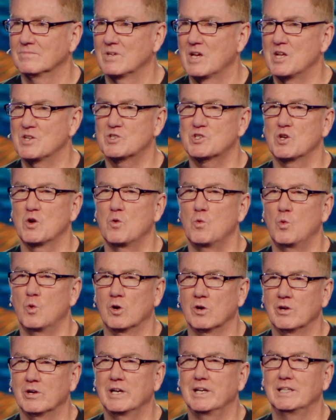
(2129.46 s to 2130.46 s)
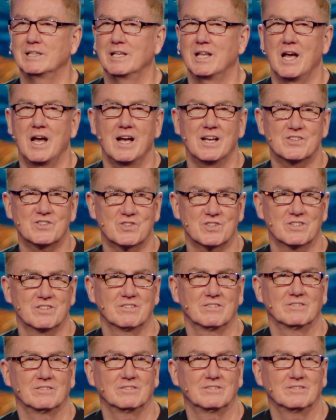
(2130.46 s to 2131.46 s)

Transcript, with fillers: And so worry less